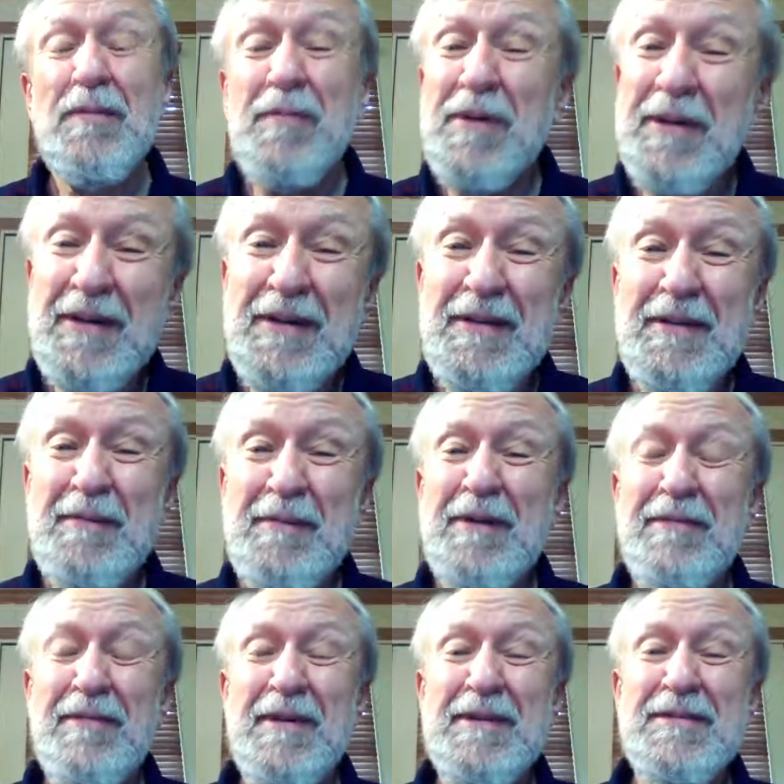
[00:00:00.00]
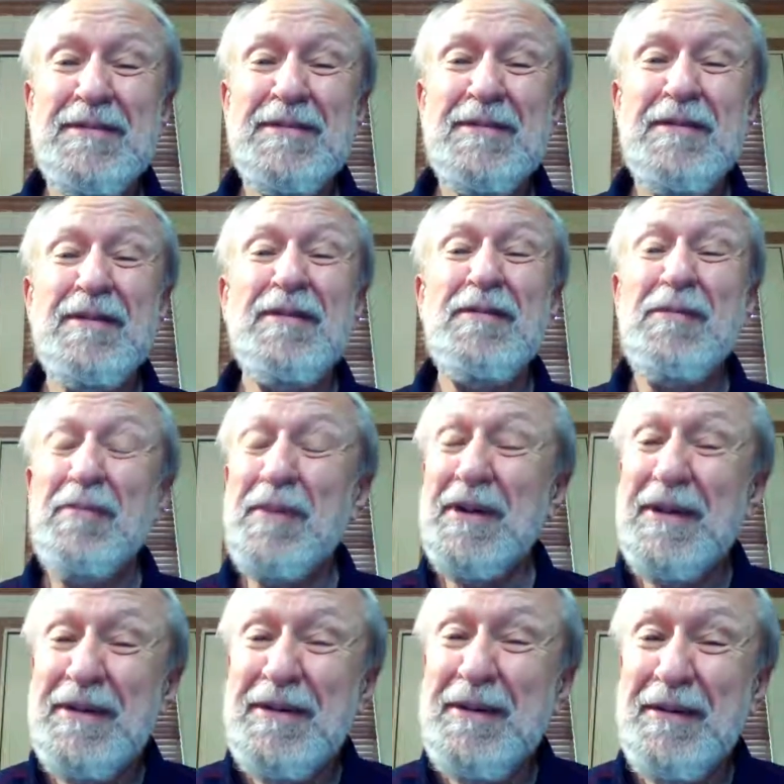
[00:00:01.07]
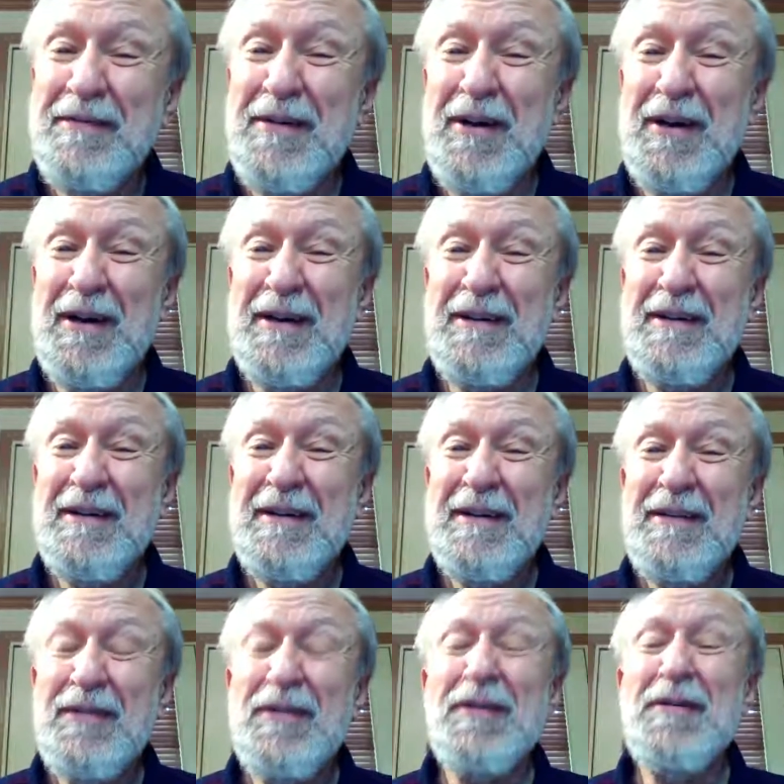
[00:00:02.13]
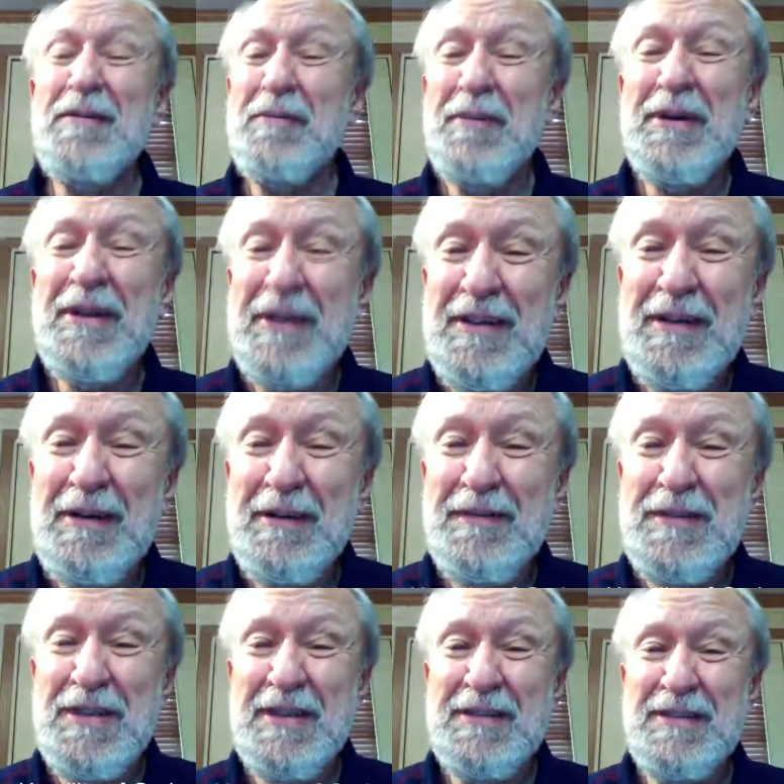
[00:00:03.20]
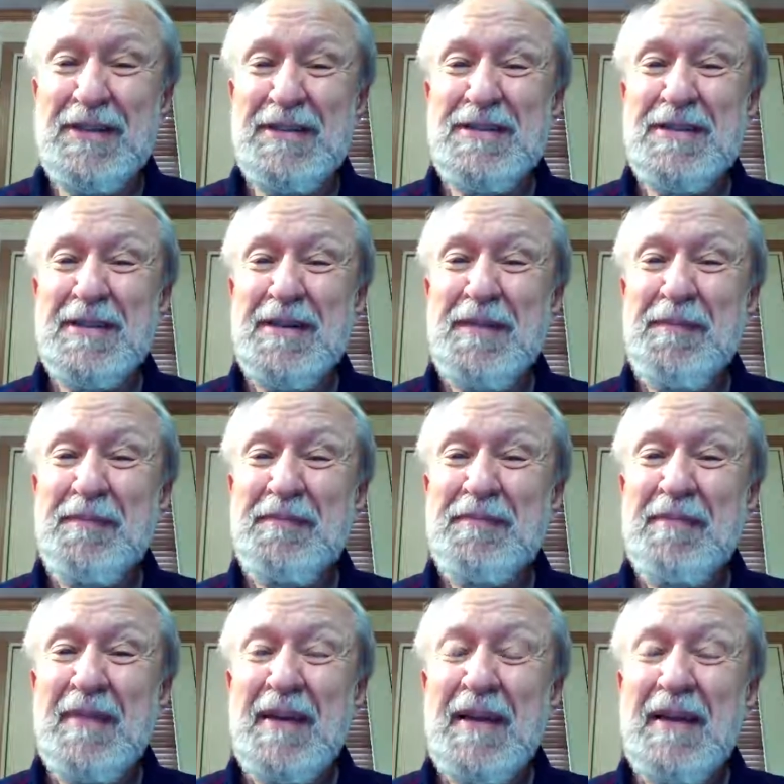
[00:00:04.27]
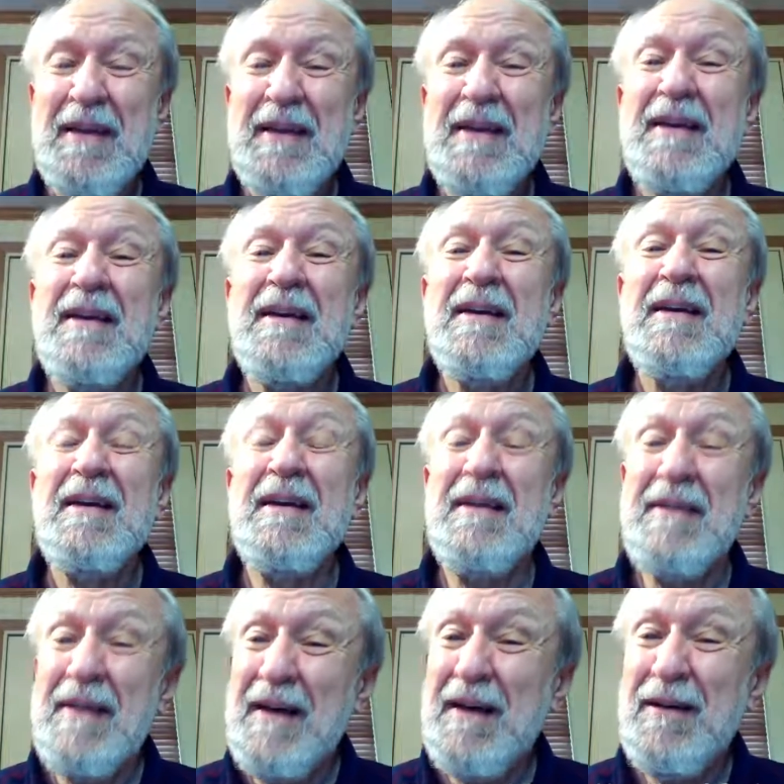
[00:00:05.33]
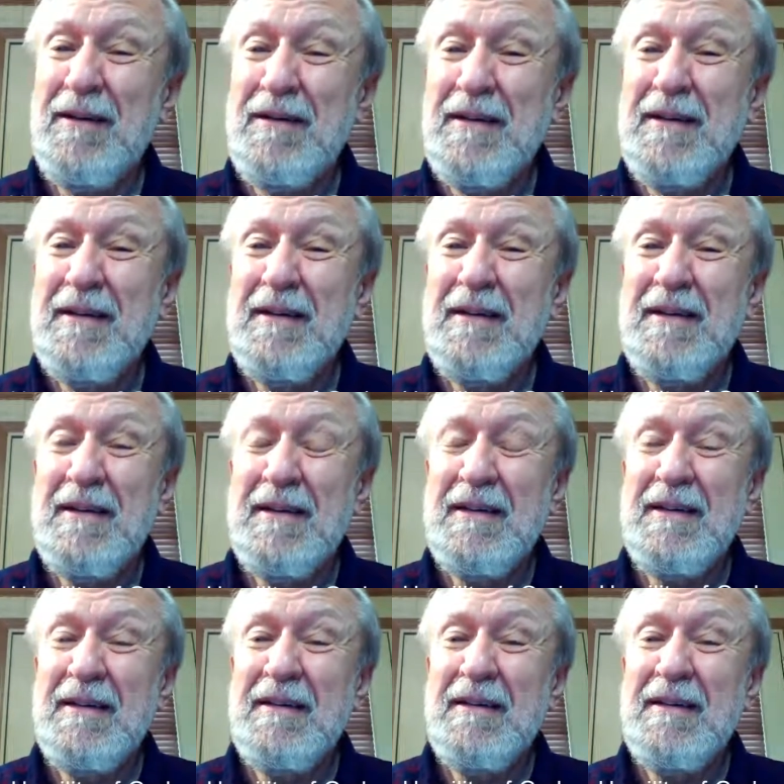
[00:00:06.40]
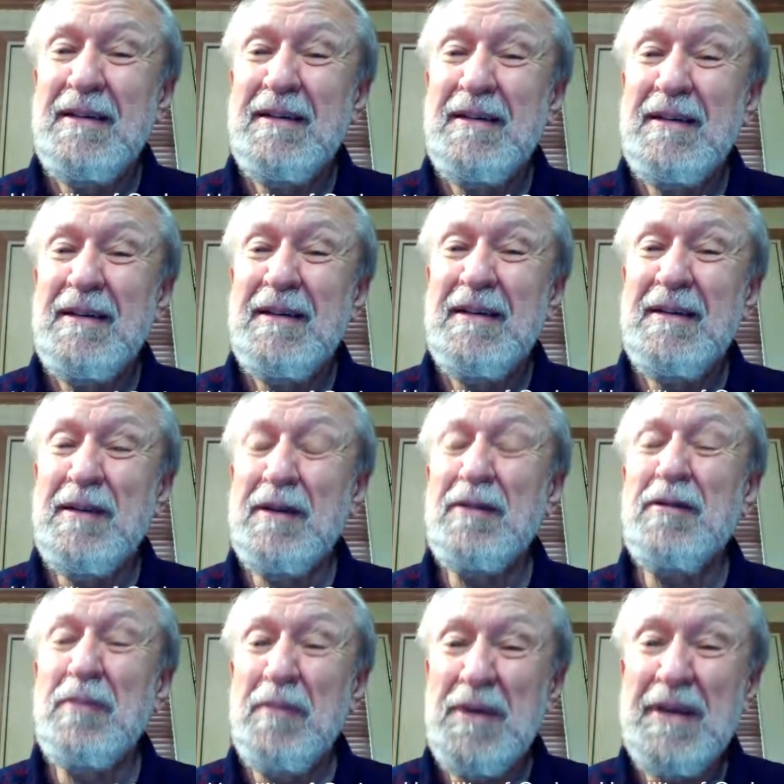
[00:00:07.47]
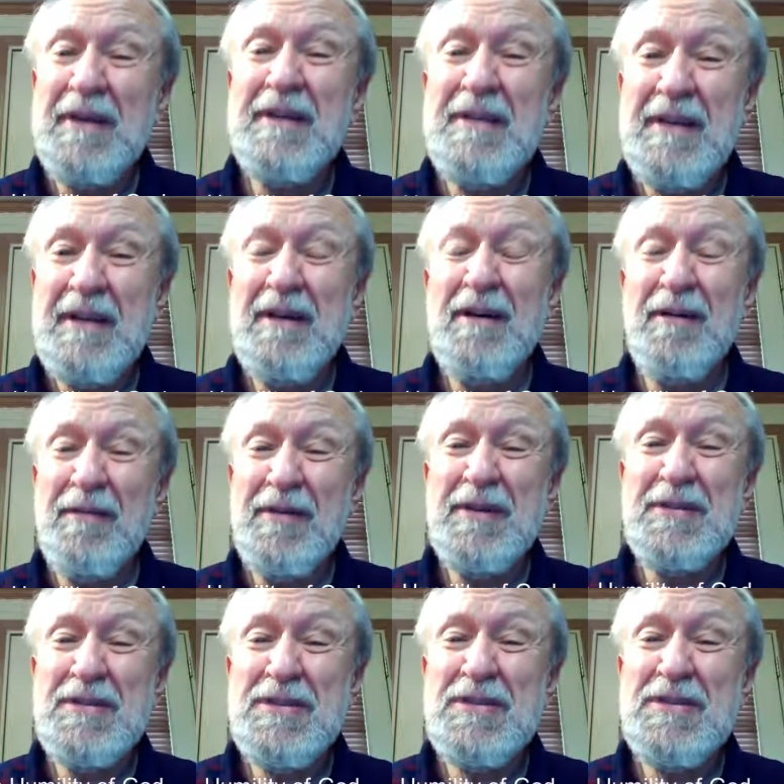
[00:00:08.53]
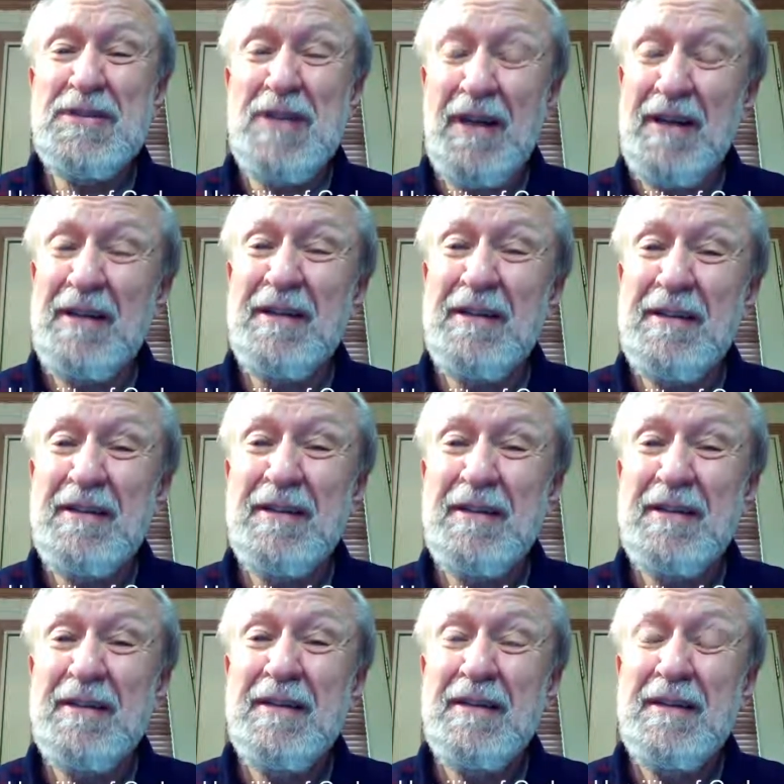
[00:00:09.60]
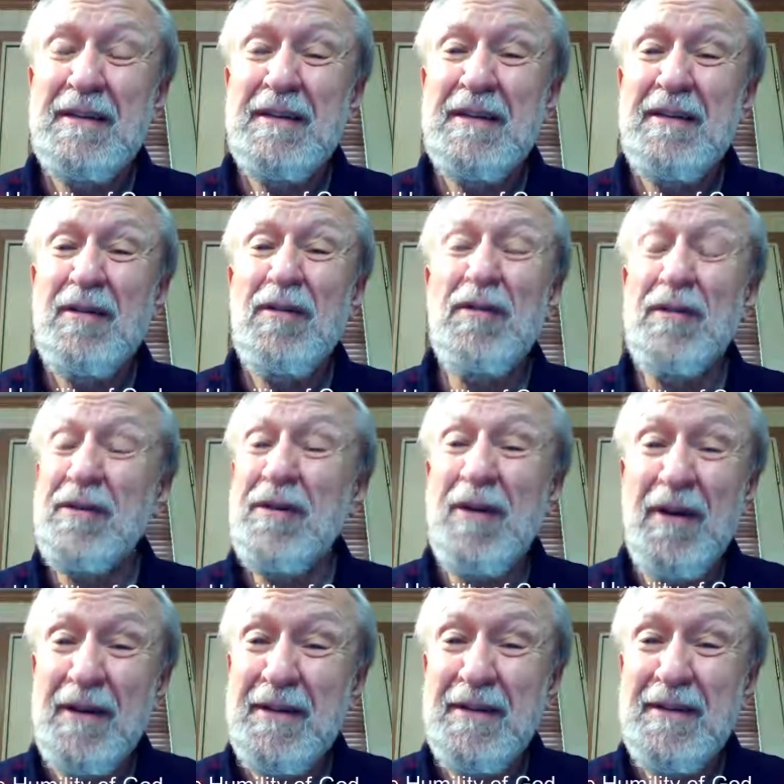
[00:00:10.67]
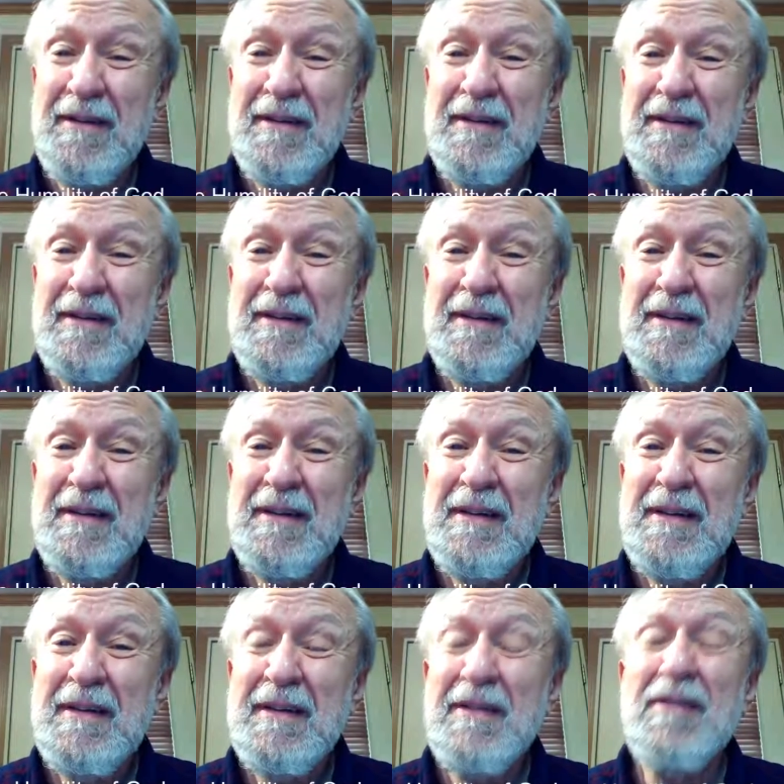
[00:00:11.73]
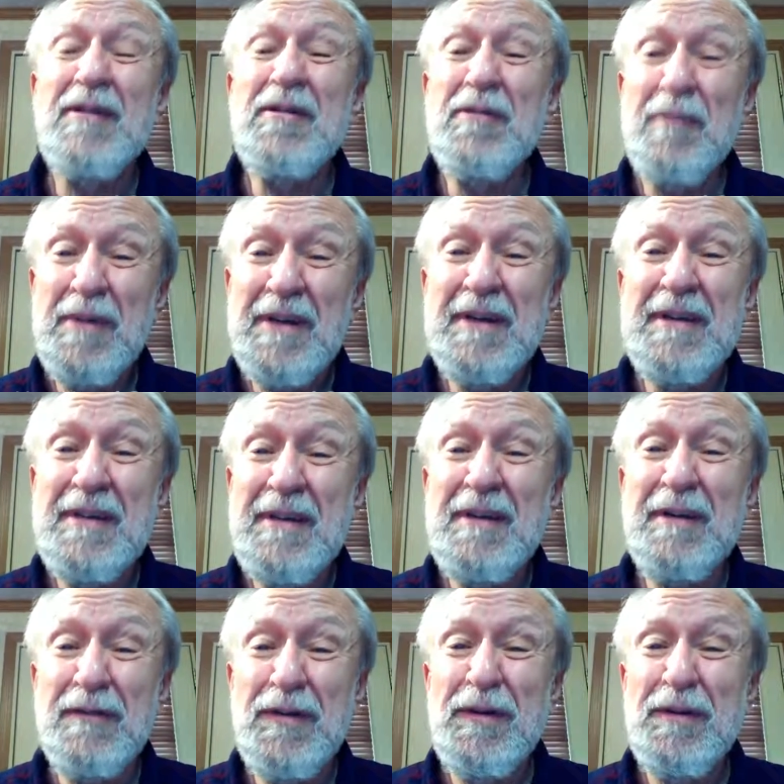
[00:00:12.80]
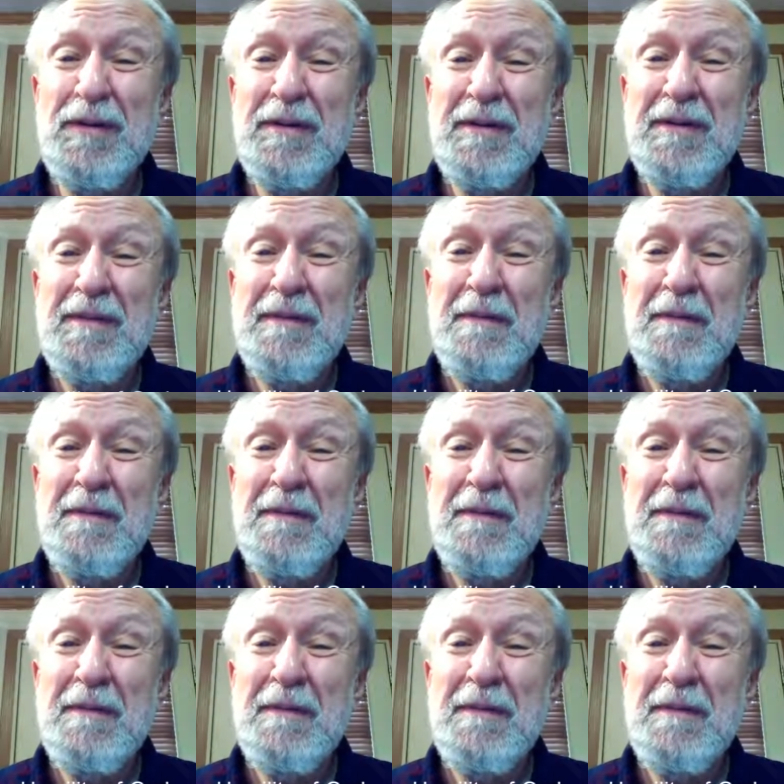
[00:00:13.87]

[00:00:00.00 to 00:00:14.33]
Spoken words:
Humility, my friends, the humility of God, the humility of Jesus, and now the humility of his son or daughter, the humility of you.